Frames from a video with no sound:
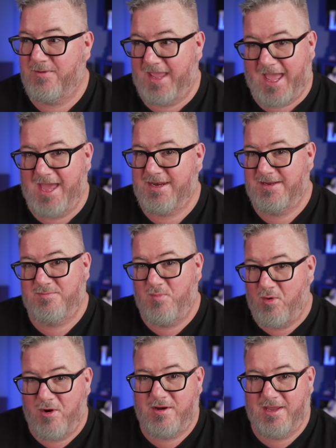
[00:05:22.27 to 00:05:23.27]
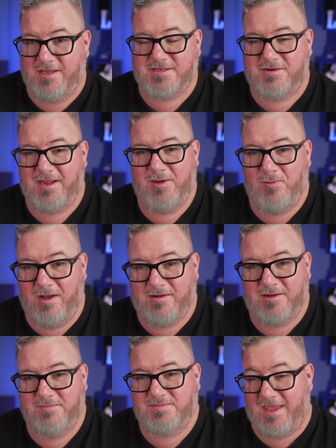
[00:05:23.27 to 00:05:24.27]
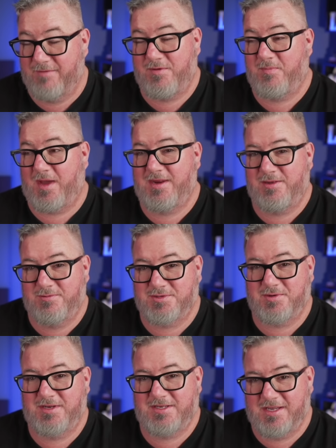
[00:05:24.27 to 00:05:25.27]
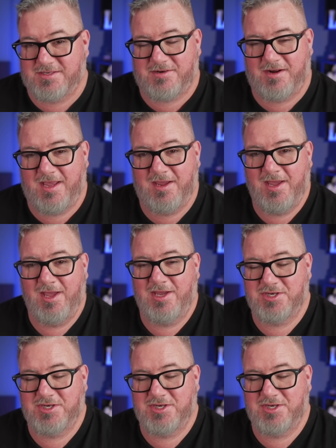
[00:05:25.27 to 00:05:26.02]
We added more yesterday. Welcome, everybody who joined yesterday.